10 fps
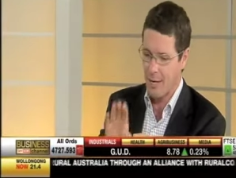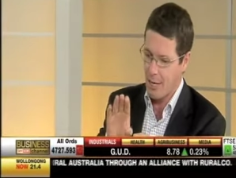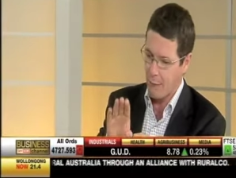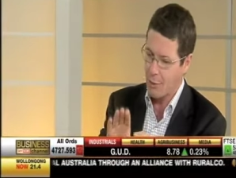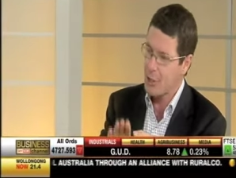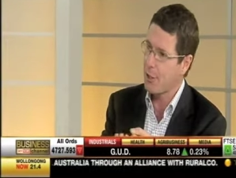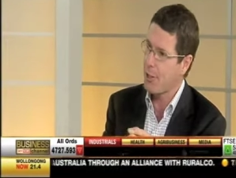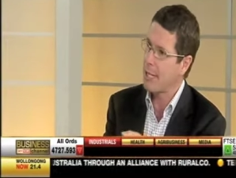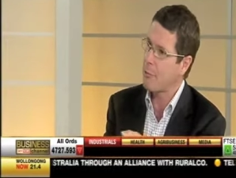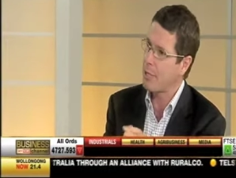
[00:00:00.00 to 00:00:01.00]
If return on
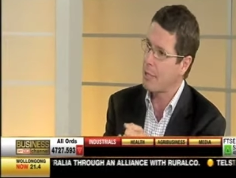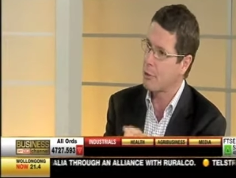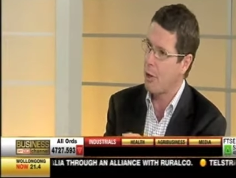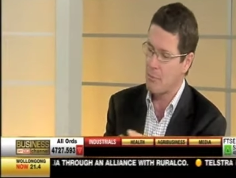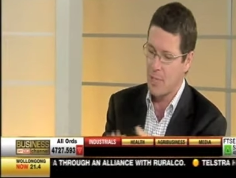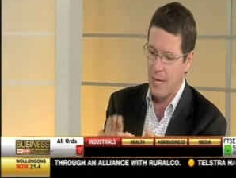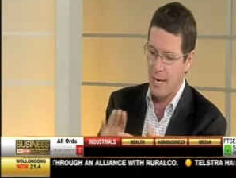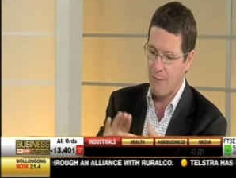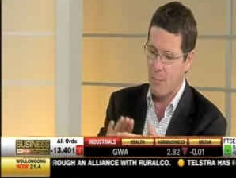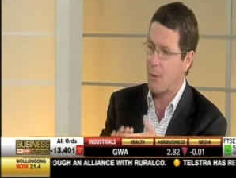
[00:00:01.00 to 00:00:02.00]
equity drops,
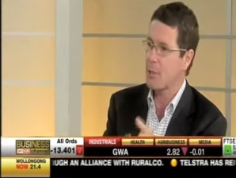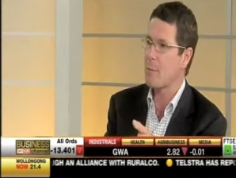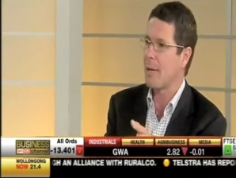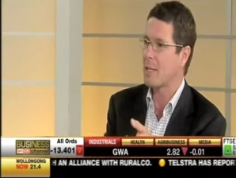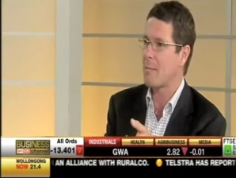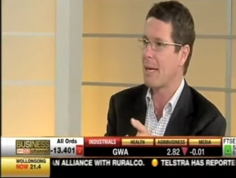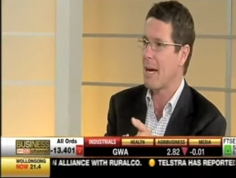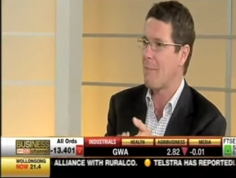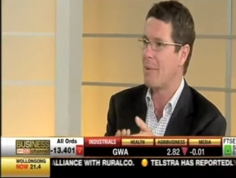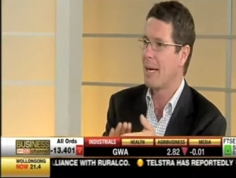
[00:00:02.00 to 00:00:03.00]
if the prospects
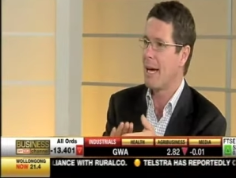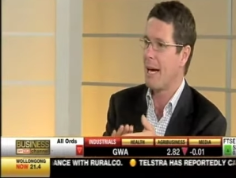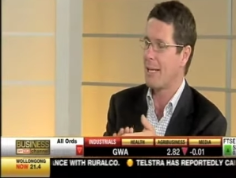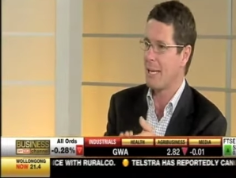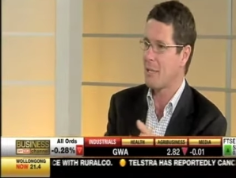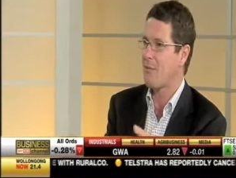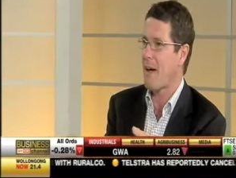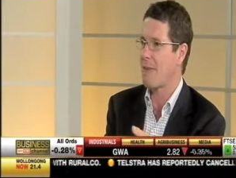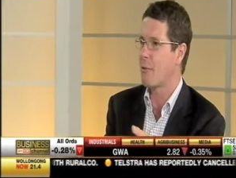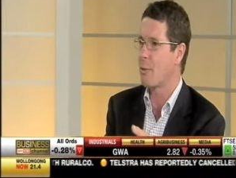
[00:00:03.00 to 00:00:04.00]
become less
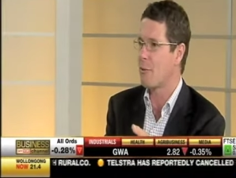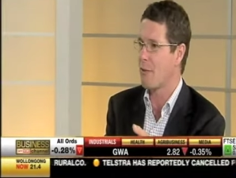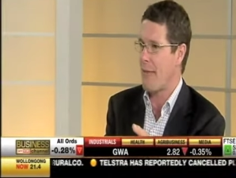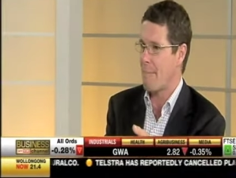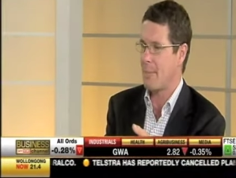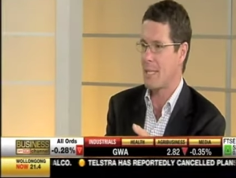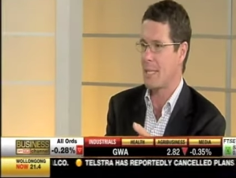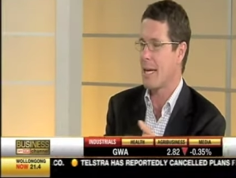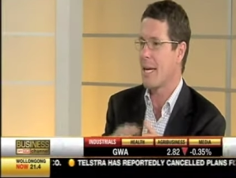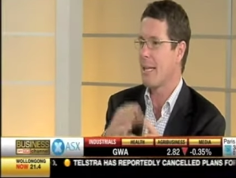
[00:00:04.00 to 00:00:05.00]
favourable for that
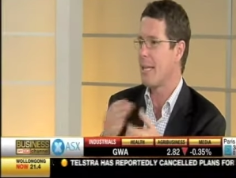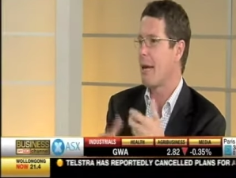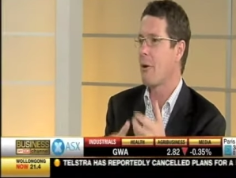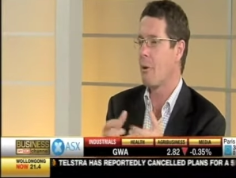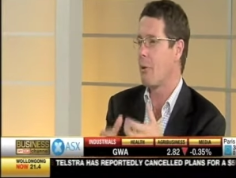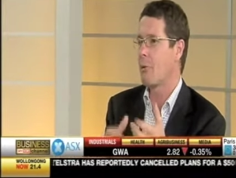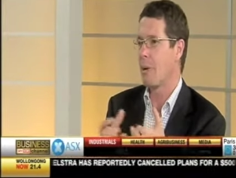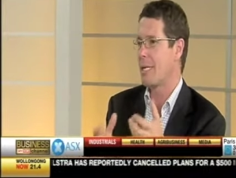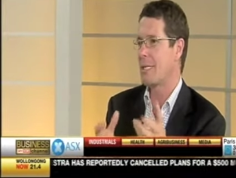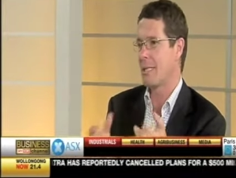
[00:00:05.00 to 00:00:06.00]
business, then there are all
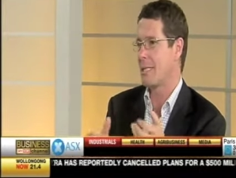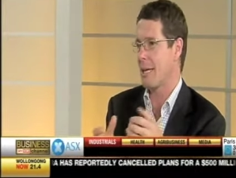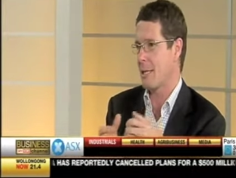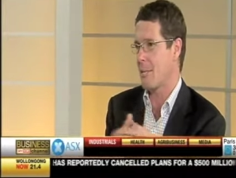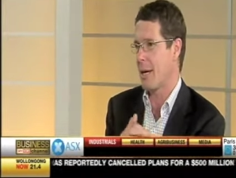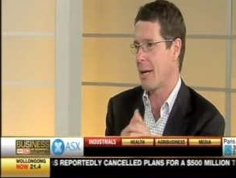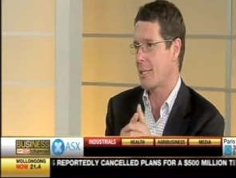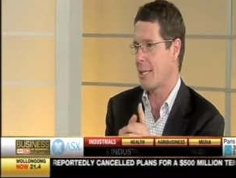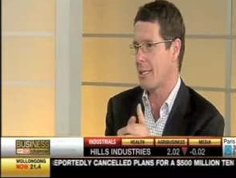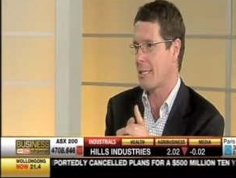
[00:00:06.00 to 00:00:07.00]
reasons that you might
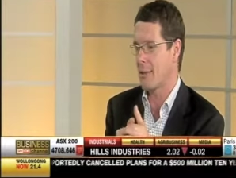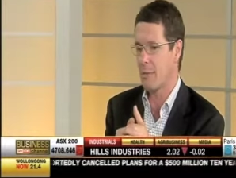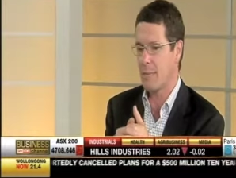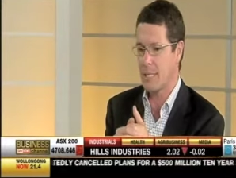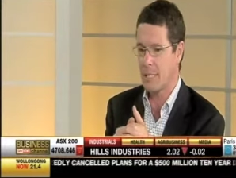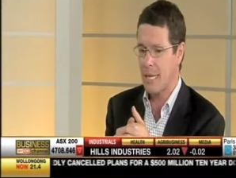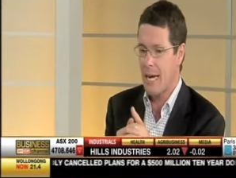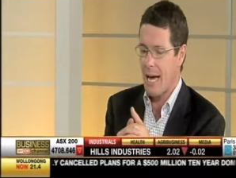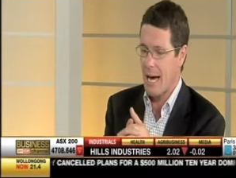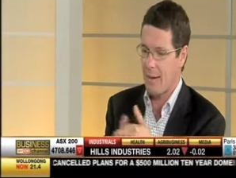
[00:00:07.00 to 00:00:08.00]
actually sell the business.
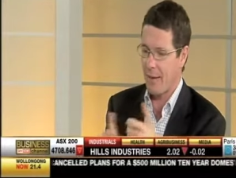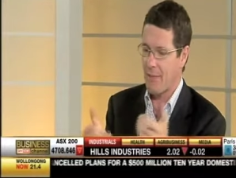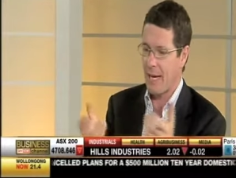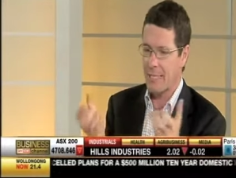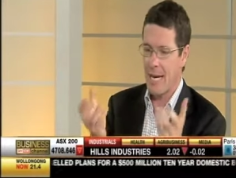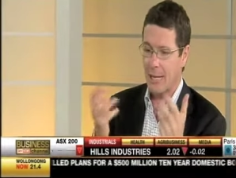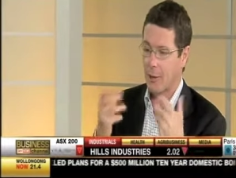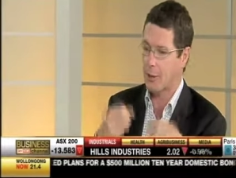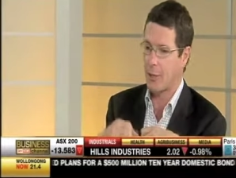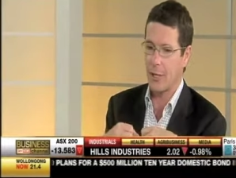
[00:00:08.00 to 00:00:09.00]
If they take
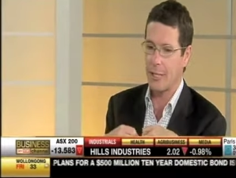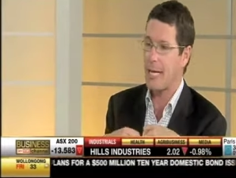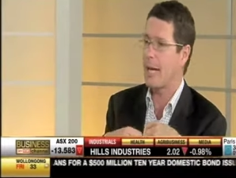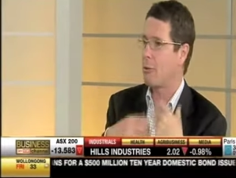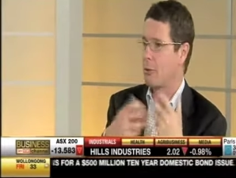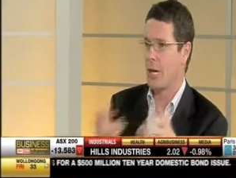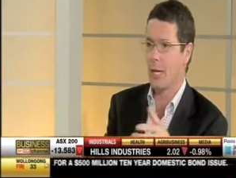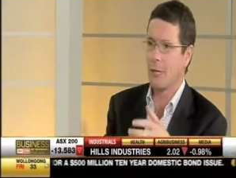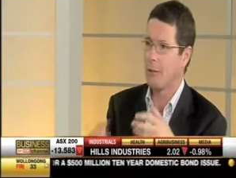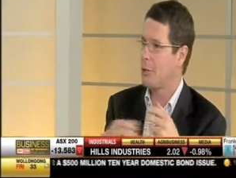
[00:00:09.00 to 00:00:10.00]
on a lot of debt or
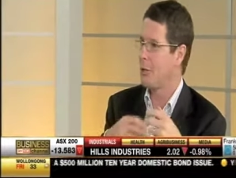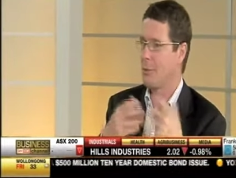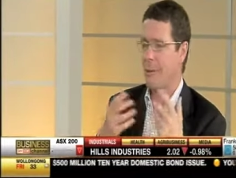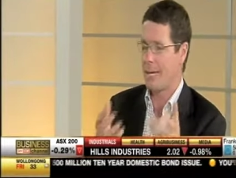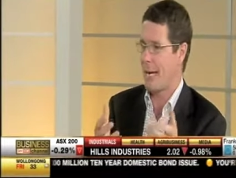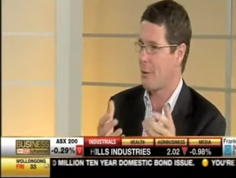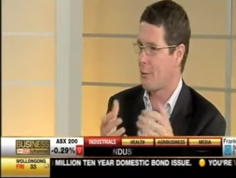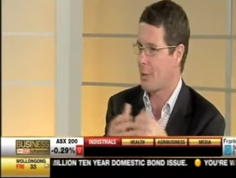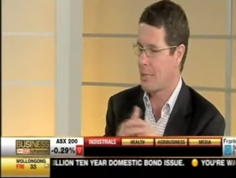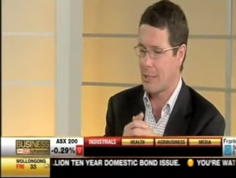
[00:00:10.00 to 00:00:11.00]
dilute you, another
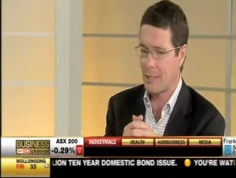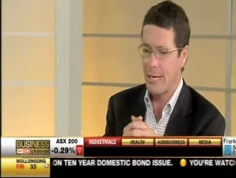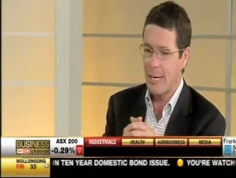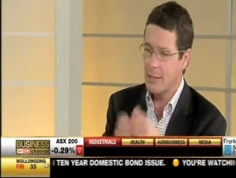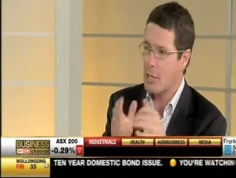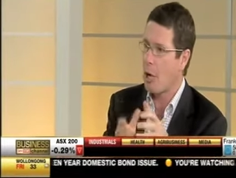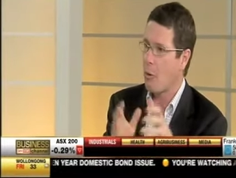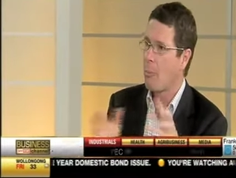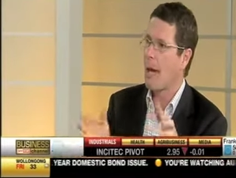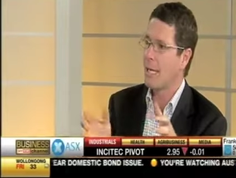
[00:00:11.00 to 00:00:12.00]
reason. There's a whole
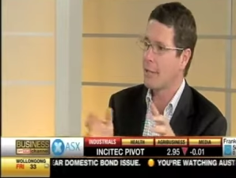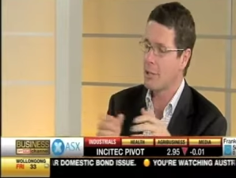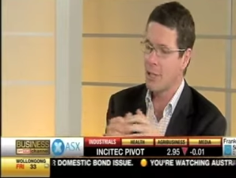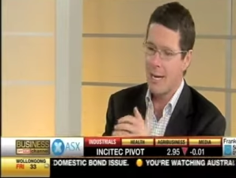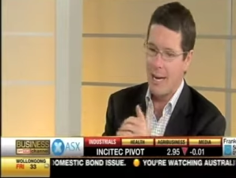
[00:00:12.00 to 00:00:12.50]
bunch.